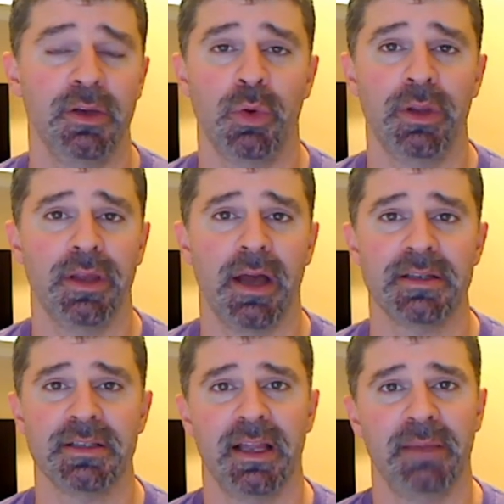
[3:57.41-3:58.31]
One of the
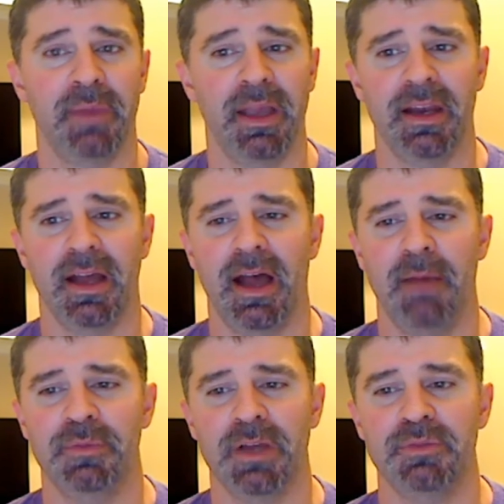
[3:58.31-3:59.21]
guys is like, man,
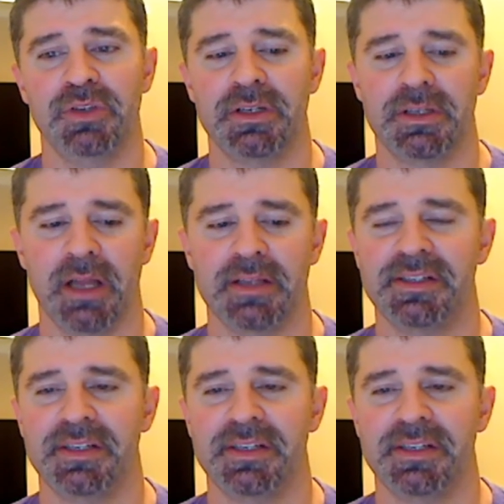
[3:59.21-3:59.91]
I'm just not